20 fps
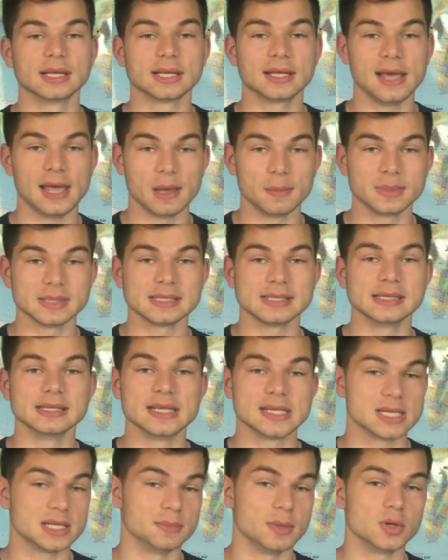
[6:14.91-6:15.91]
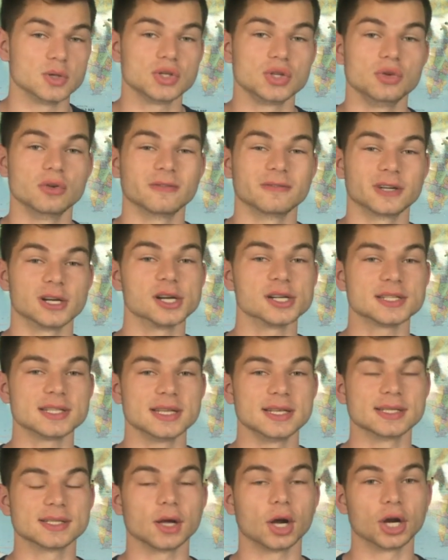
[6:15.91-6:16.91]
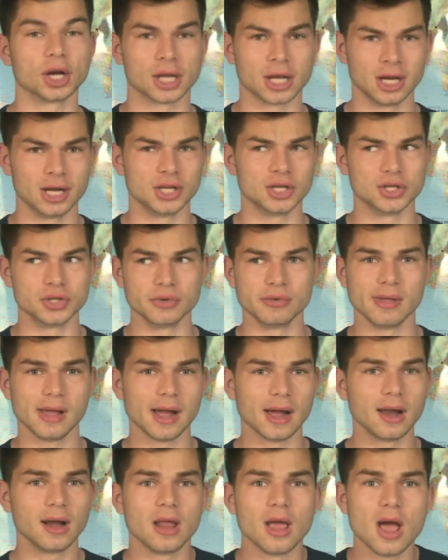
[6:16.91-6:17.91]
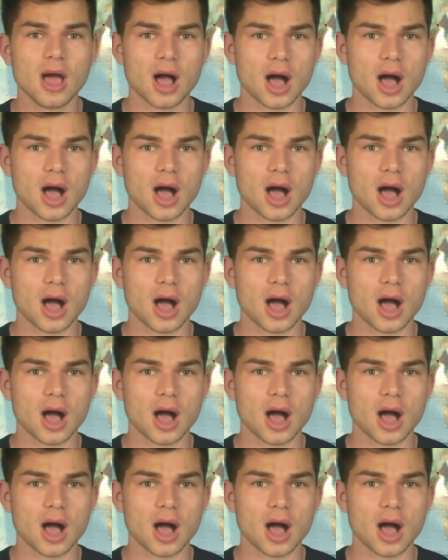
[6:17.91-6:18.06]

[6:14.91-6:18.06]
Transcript: campuses and most universities are gonna do that.